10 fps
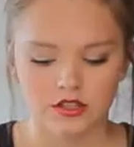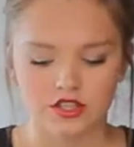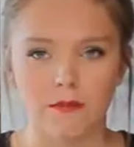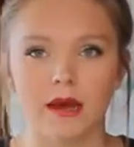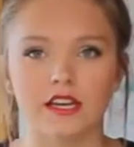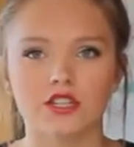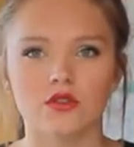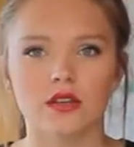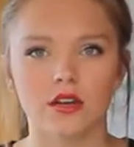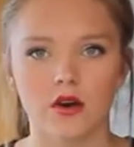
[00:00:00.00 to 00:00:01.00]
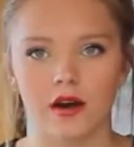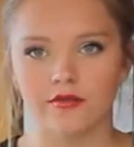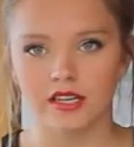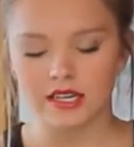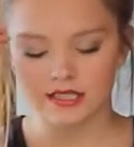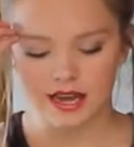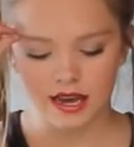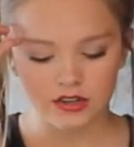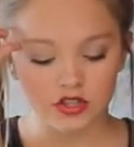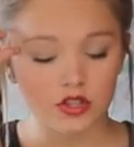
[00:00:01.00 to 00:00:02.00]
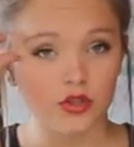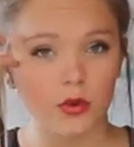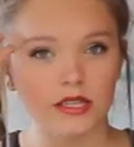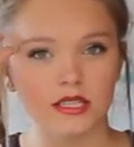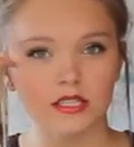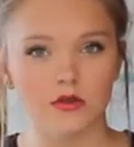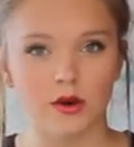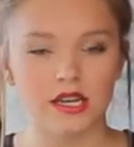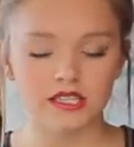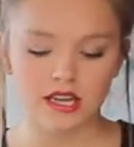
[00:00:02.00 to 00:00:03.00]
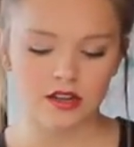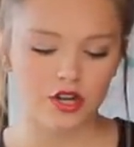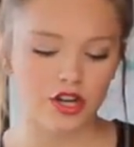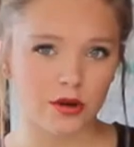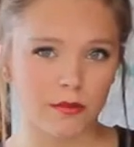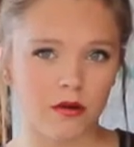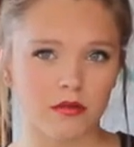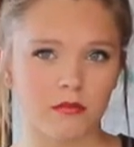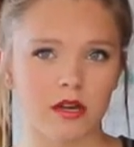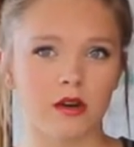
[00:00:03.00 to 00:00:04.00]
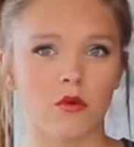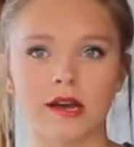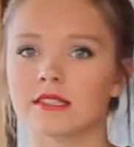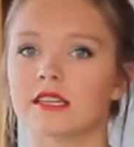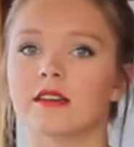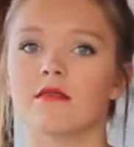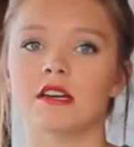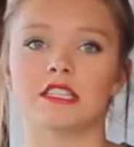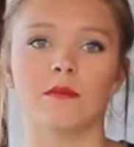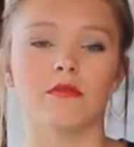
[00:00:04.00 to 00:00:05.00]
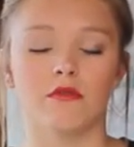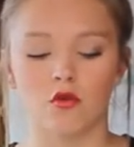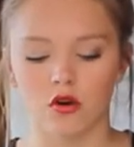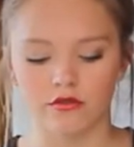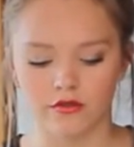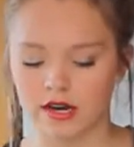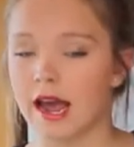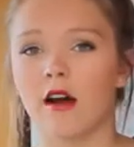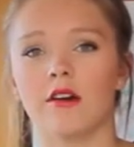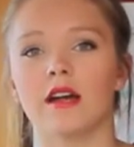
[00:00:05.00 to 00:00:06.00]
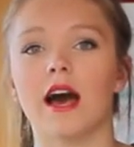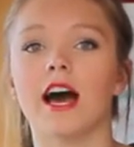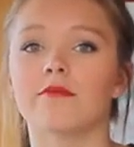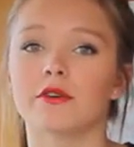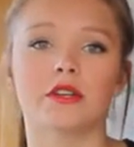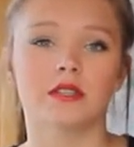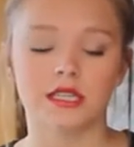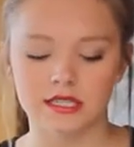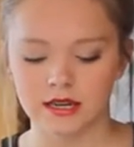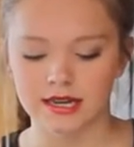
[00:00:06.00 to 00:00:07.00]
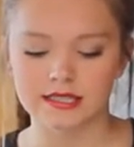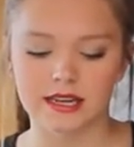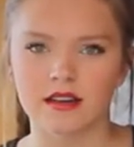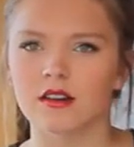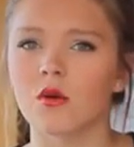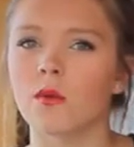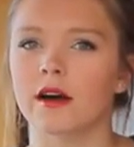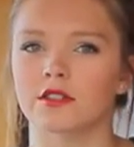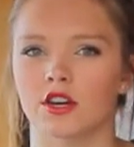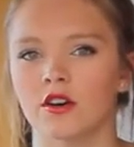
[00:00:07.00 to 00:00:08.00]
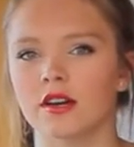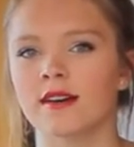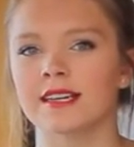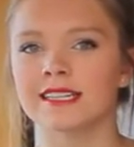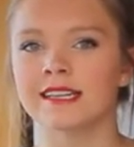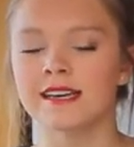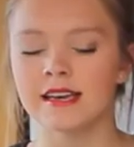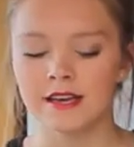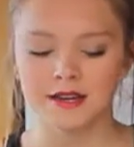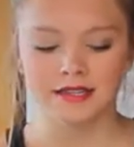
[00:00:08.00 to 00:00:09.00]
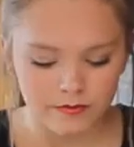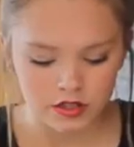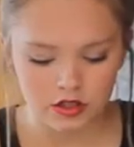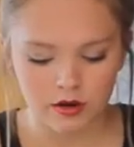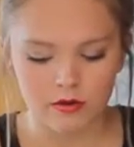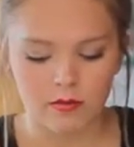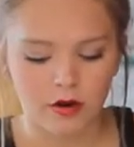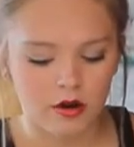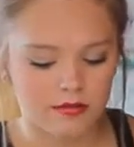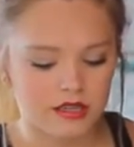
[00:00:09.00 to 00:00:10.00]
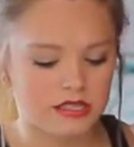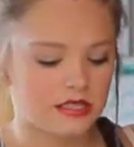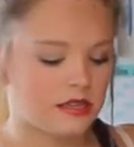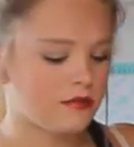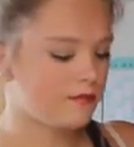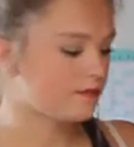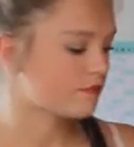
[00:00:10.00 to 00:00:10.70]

So make sure that your oven is at 120 degrees, and then you're going to pop them in, as I said before, for an hour and a half because these guys take a little while to cook nicely. So I'm going to pop these in.